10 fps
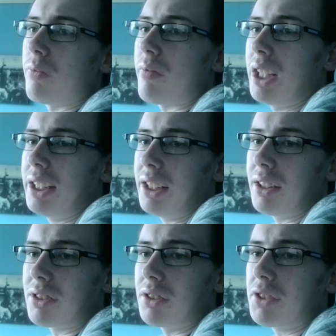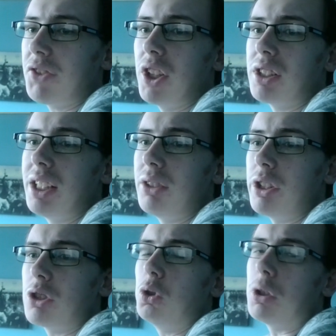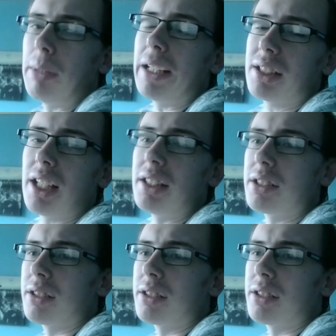at the end of Series 13, which would make sense.